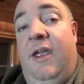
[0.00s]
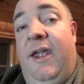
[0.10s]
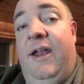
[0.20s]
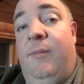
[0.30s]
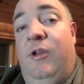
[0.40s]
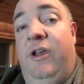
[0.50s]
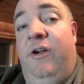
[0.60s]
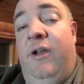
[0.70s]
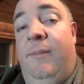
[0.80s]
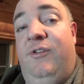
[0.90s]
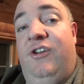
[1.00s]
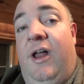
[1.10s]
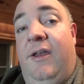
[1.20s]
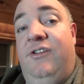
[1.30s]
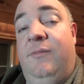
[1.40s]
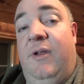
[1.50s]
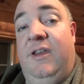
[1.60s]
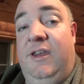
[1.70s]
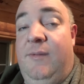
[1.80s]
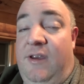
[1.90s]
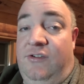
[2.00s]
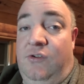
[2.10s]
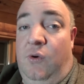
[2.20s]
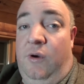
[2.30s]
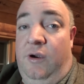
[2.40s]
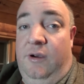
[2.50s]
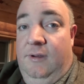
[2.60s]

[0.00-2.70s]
and I'm clearing up slots in my eBay store,